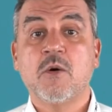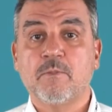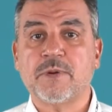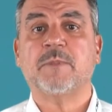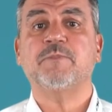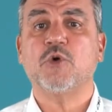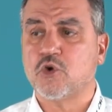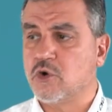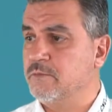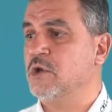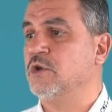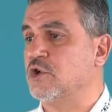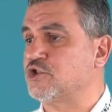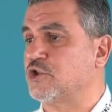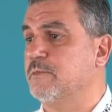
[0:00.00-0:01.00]
Just like our
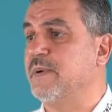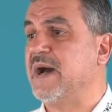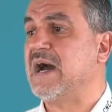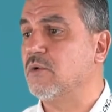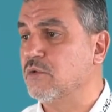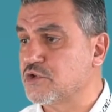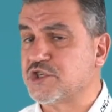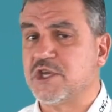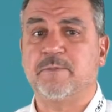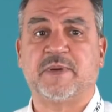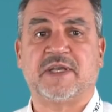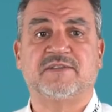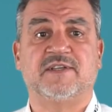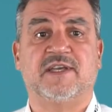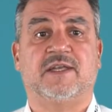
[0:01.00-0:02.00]
Paolo,
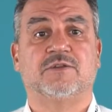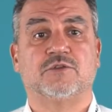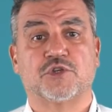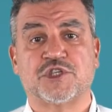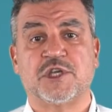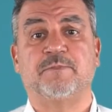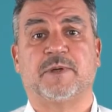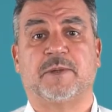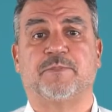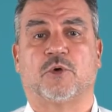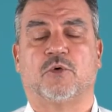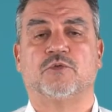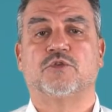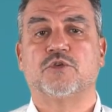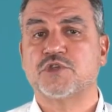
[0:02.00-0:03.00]
always focused,
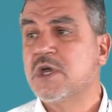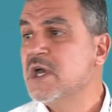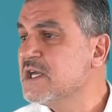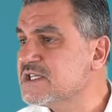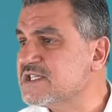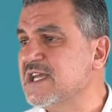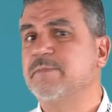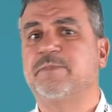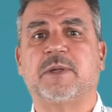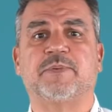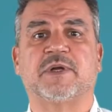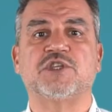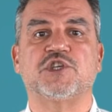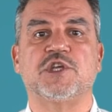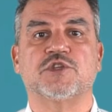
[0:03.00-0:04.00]
always ready, always
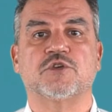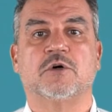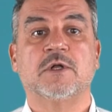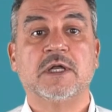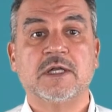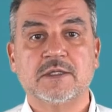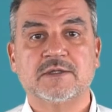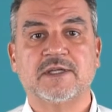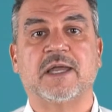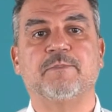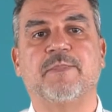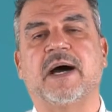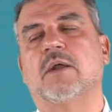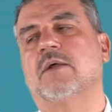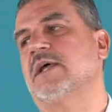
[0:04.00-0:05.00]
precise.
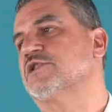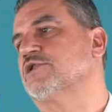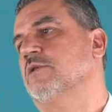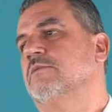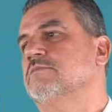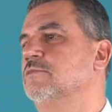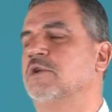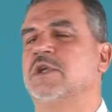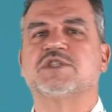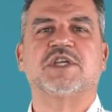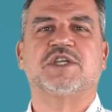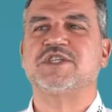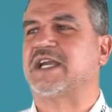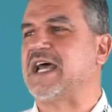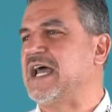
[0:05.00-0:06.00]
Come on now, Paolo,
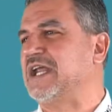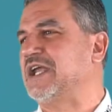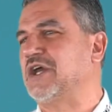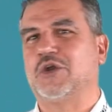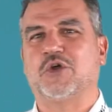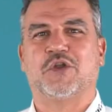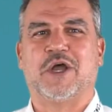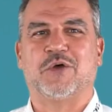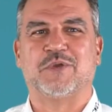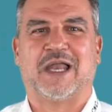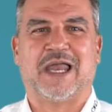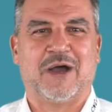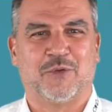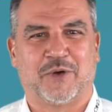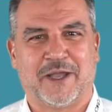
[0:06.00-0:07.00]
don't exaggerate,
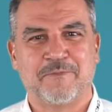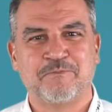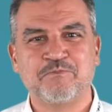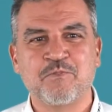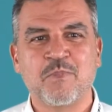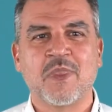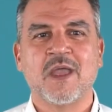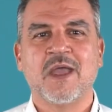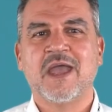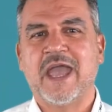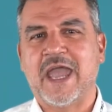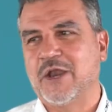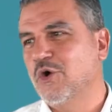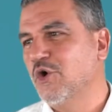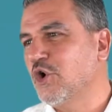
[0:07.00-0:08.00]
it's not a
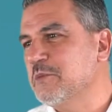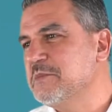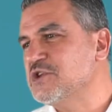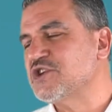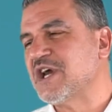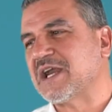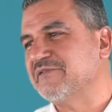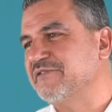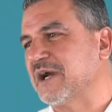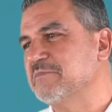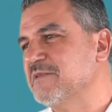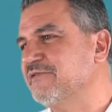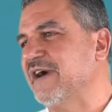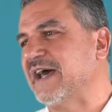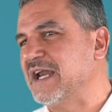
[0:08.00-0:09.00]
degree. And don't start
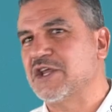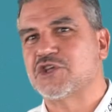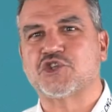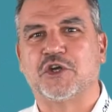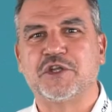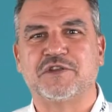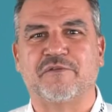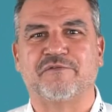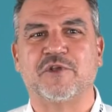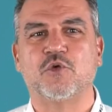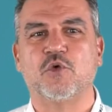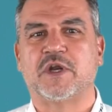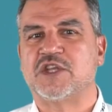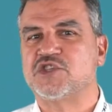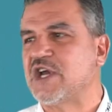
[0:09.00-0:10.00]
embarrassing me from the
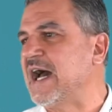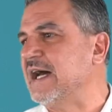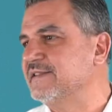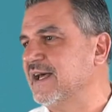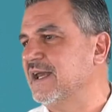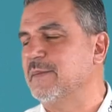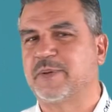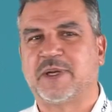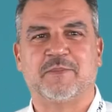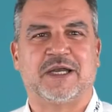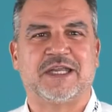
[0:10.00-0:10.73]
very first lesson.